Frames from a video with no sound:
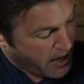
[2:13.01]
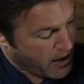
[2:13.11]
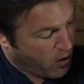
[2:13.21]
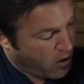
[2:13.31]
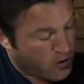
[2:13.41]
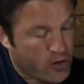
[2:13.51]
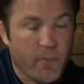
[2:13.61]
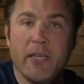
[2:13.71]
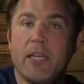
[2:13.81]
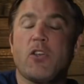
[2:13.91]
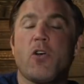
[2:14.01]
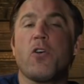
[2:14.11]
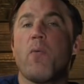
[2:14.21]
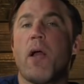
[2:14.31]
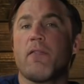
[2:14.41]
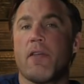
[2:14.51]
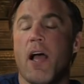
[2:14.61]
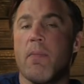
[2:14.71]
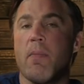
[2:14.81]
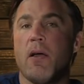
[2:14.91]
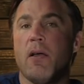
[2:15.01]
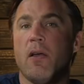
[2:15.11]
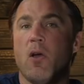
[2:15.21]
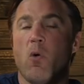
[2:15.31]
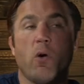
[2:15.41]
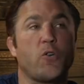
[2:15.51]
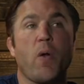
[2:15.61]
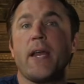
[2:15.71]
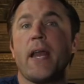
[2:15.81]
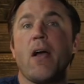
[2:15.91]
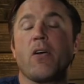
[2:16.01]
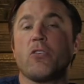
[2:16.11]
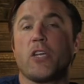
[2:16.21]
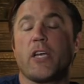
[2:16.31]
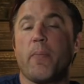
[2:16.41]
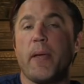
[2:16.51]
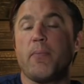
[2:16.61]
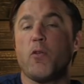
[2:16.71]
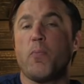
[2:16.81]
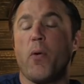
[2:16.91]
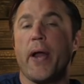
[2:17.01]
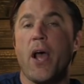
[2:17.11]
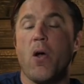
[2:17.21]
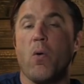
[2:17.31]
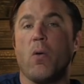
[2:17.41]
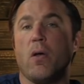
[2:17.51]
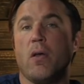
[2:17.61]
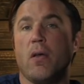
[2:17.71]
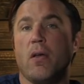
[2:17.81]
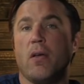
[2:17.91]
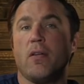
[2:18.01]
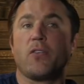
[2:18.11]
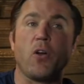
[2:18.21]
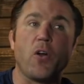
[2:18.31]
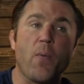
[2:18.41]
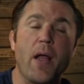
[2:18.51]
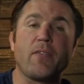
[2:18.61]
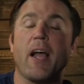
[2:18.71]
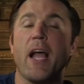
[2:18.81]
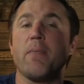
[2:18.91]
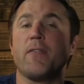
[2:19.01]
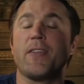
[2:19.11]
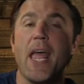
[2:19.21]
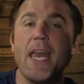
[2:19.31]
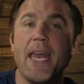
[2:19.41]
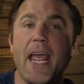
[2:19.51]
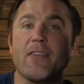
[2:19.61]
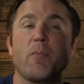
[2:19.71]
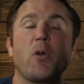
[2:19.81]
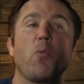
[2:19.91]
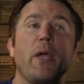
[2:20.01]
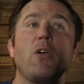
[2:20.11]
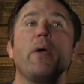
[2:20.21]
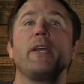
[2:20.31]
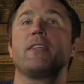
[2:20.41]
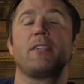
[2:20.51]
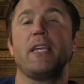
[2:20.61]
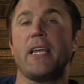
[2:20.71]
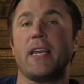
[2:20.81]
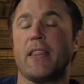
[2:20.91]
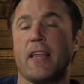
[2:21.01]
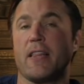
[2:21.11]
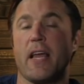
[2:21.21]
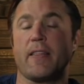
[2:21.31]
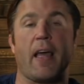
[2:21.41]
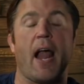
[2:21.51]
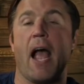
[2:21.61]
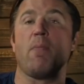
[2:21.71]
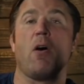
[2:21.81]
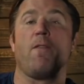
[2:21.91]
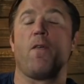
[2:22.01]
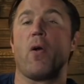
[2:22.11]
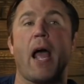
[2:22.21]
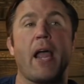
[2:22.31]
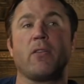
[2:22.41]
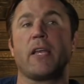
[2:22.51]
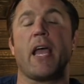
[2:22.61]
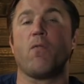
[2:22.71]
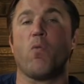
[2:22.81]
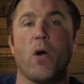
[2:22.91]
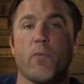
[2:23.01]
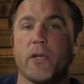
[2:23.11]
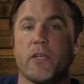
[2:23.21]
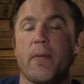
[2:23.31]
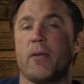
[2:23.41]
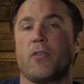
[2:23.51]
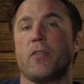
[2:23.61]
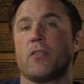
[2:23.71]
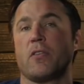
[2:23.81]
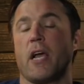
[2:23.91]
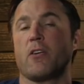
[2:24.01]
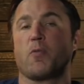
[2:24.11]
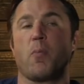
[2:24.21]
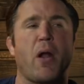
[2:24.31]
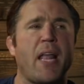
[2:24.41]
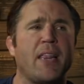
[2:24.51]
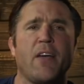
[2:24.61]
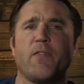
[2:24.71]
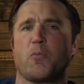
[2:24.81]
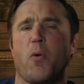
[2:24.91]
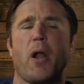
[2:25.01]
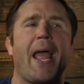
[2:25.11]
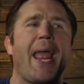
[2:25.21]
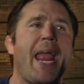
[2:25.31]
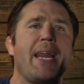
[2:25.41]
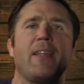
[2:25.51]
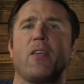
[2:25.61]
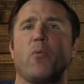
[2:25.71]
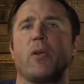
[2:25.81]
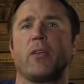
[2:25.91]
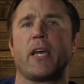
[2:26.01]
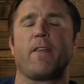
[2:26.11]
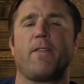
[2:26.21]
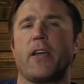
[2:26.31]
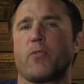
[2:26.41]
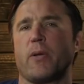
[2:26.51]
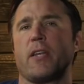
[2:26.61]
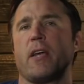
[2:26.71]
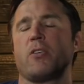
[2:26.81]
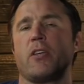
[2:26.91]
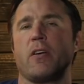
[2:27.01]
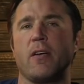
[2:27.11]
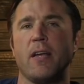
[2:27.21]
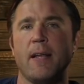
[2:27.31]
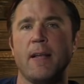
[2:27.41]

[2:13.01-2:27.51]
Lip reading: And ultimately, turnaround time, which right now goes to Khabib 2.0. Turnaround time of 10 days. I mean, are we going to see anything like that? I'm all for it. I only have one resentment to this entire sport. I love the sport. I hated that we only got to fight 3 times a year.